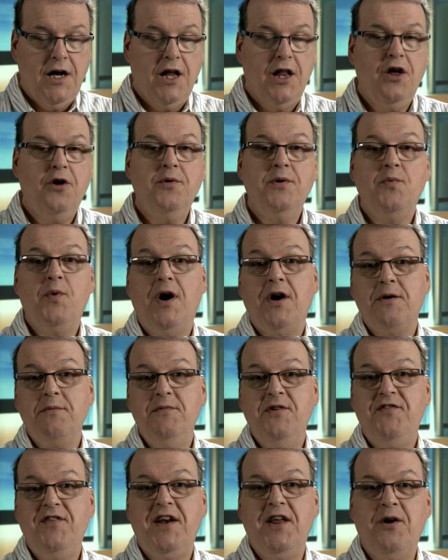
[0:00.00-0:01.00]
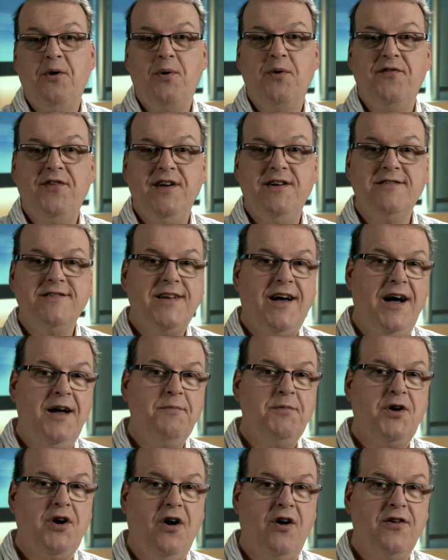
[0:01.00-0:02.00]
Hello and welcome to Video Revealed.
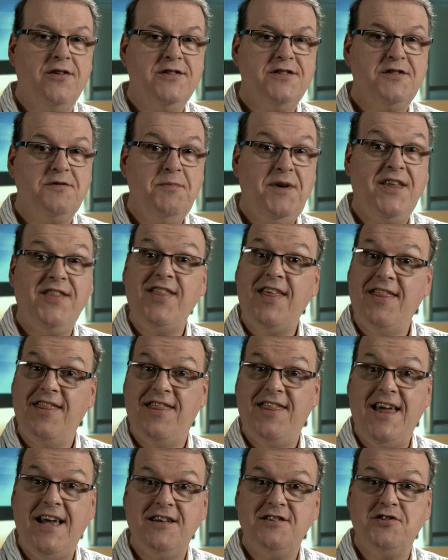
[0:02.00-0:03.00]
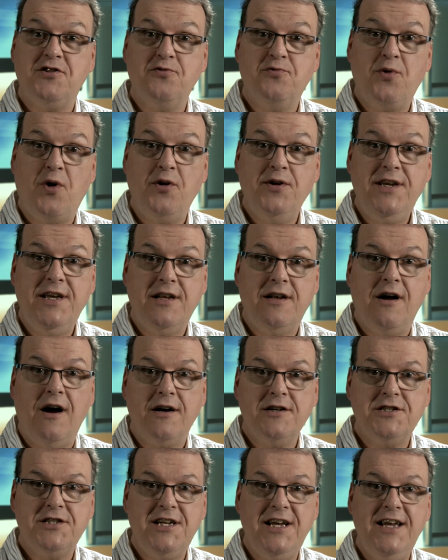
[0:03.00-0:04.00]
I'm Colin Smith, thanks to Rohit
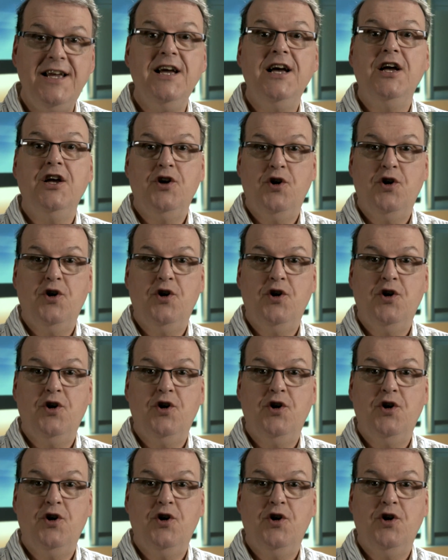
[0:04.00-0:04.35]
Gokshi,